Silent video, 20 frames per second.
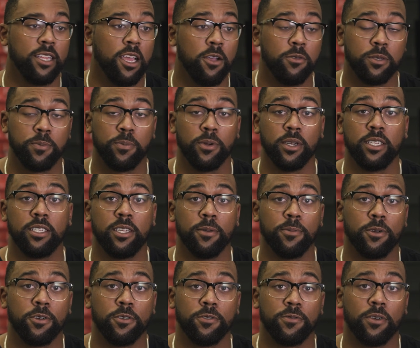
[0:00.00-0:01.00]
Day was pretty
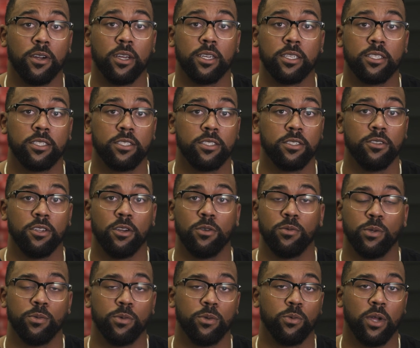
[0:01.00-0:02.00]
typical for us. You know,
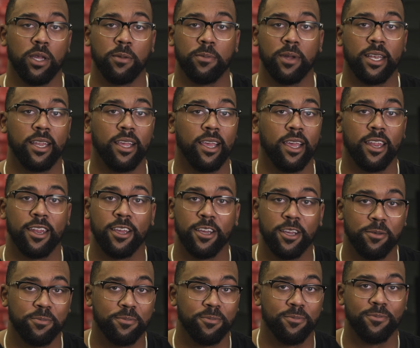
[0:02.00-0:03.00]
we would wake my dad
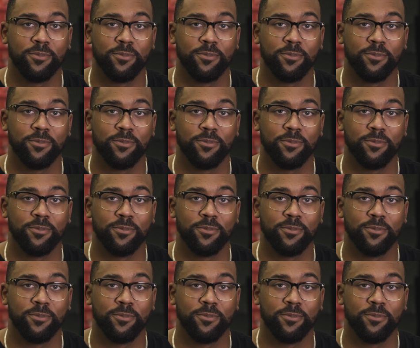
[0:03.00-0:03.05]
up,